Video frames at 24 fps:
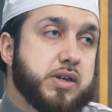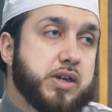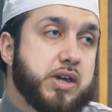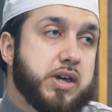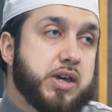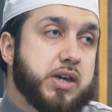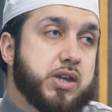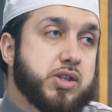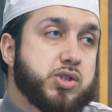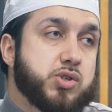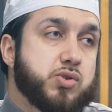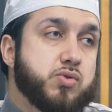
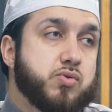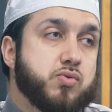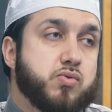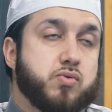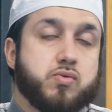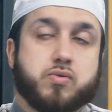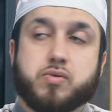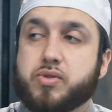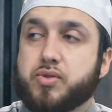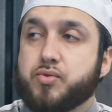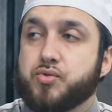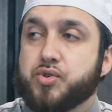year,
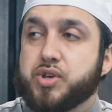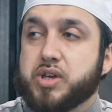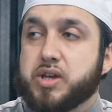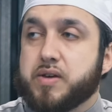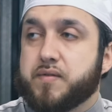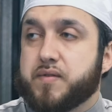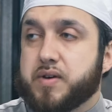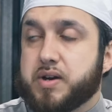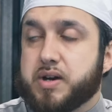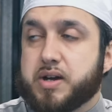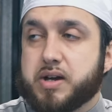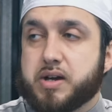two, three,
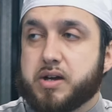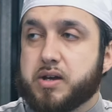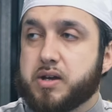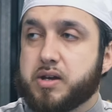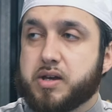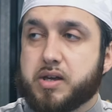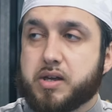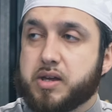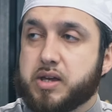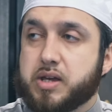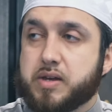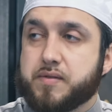if Allah
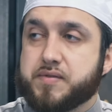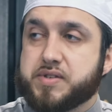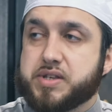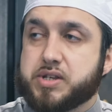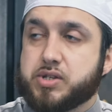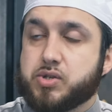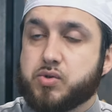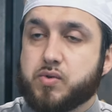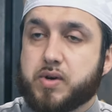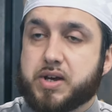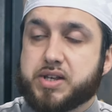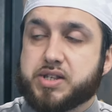gives
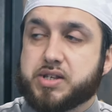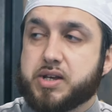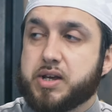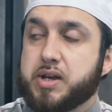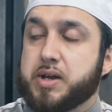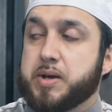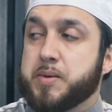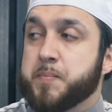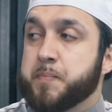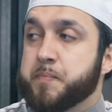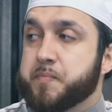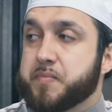it to us,
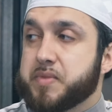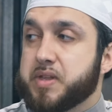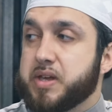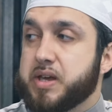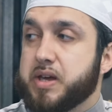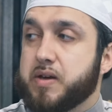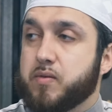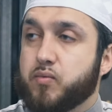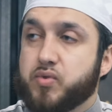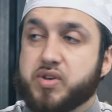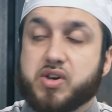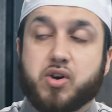
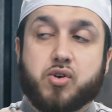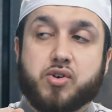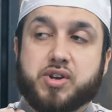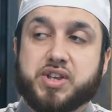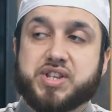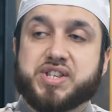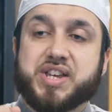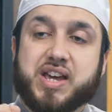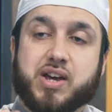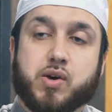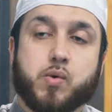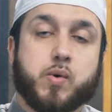if we only
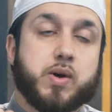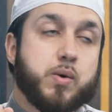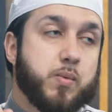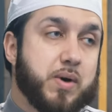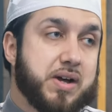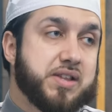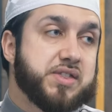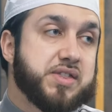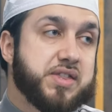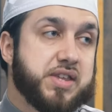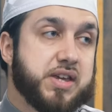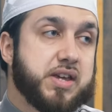take away
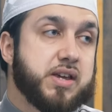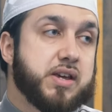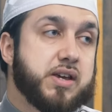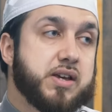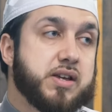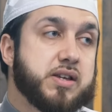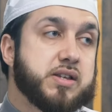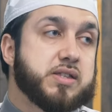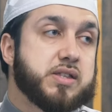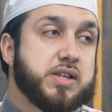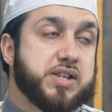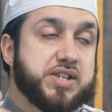one thing,
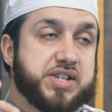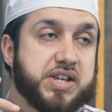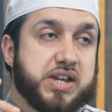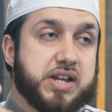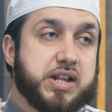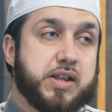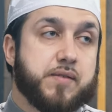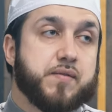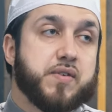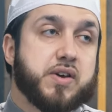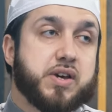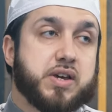the
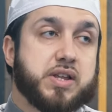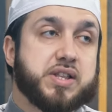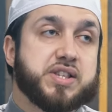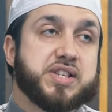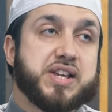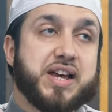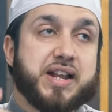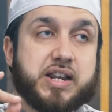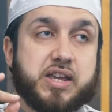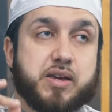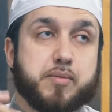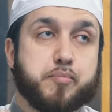significance
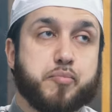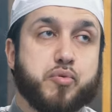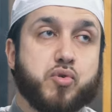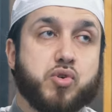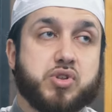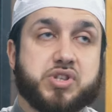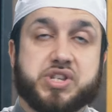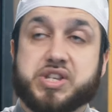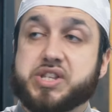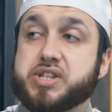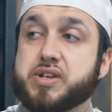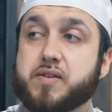and the
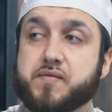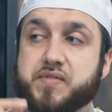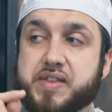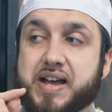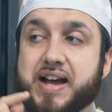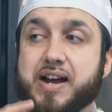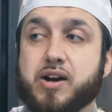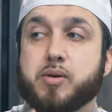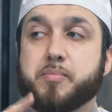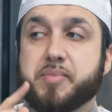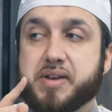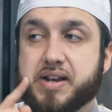importance of
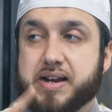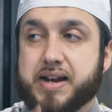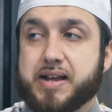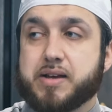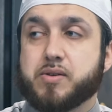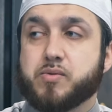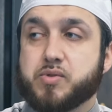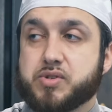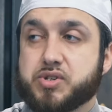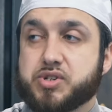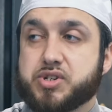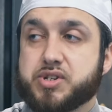the Arabic
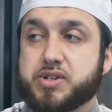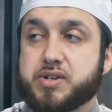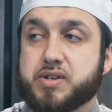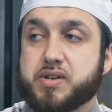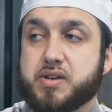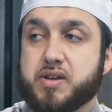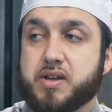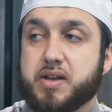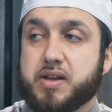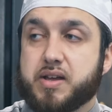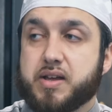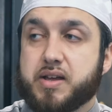language.
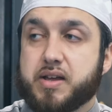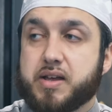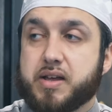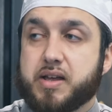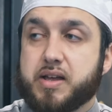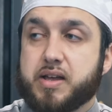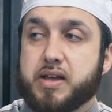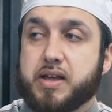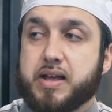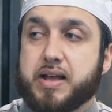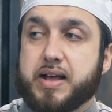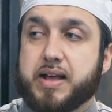
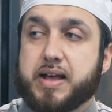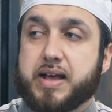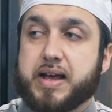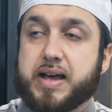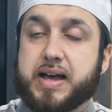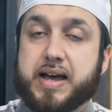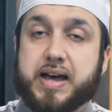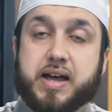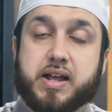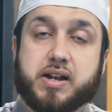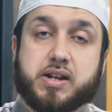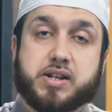
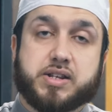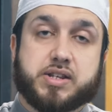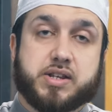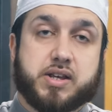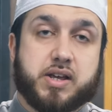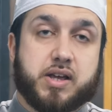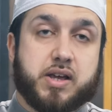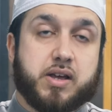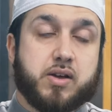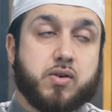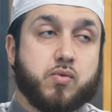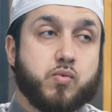And
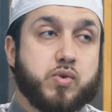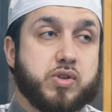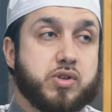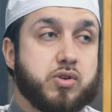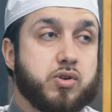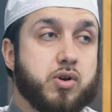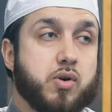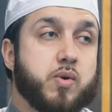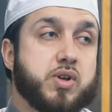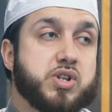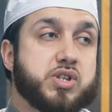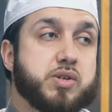we do
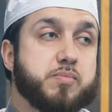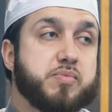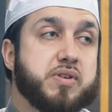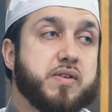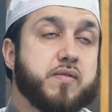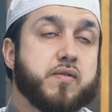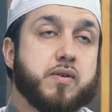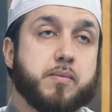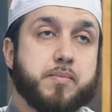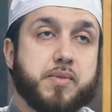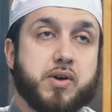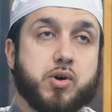not want to be
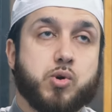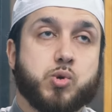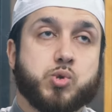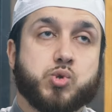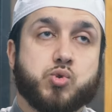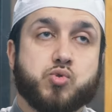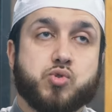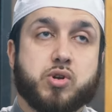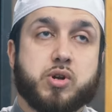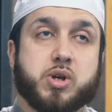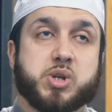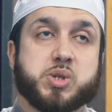from those
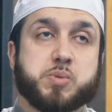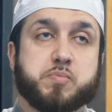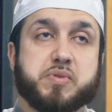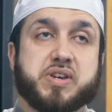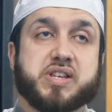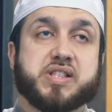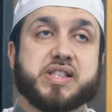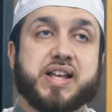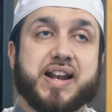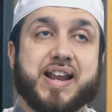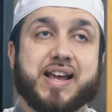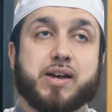who do not
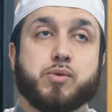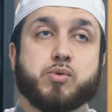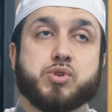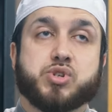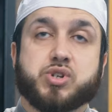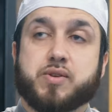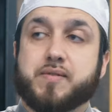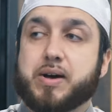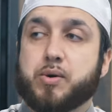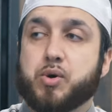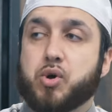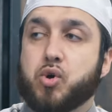speak the language
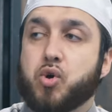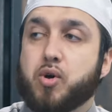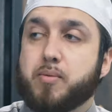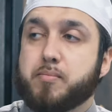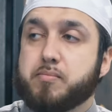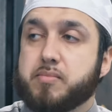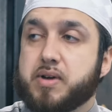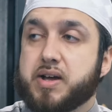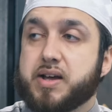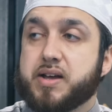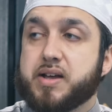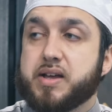of our
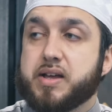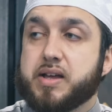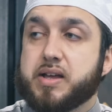ummah.